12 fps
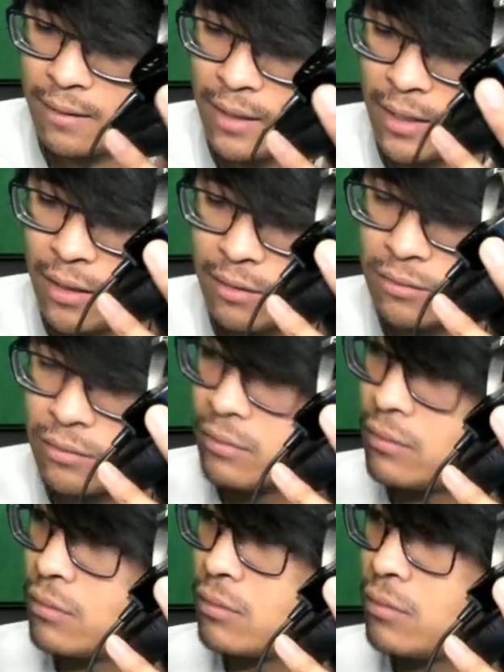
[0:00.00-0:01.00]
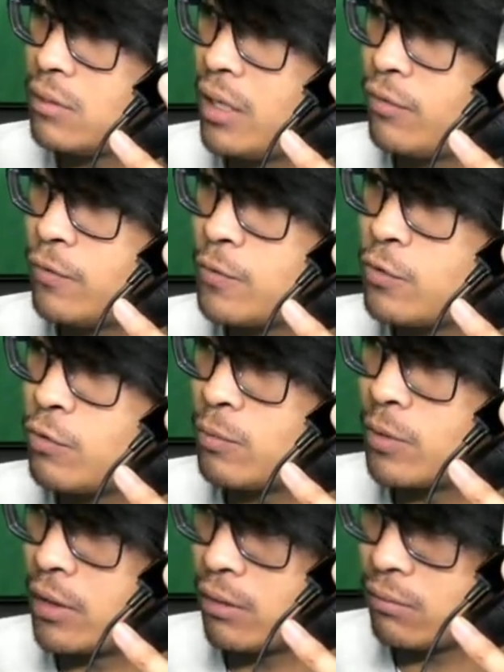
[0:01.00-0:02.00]
And headphones
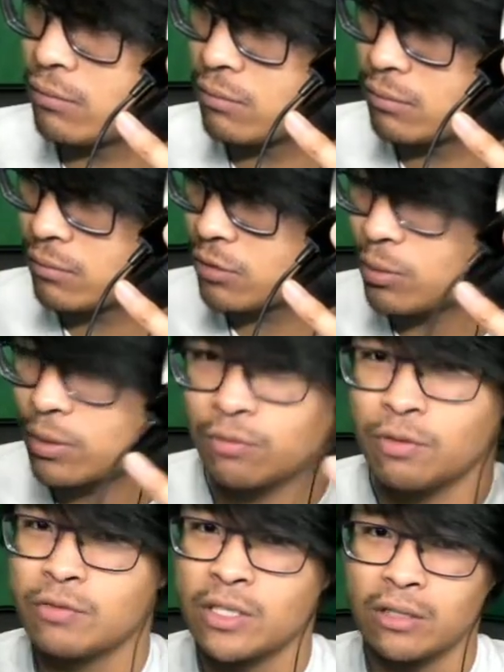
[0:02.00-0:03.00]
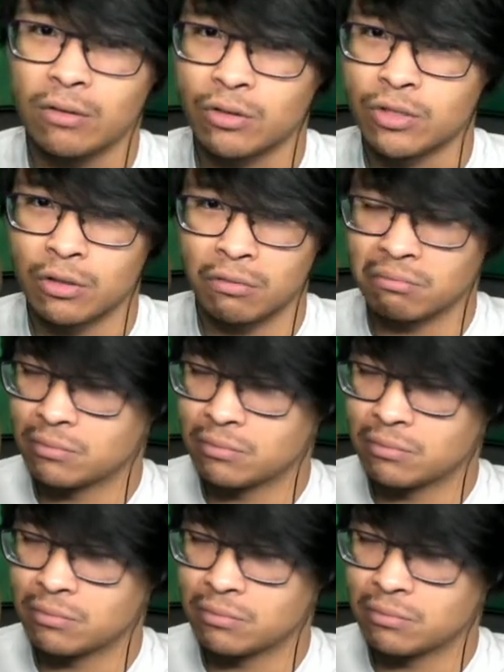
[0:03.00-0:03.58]
from like 2015 or so,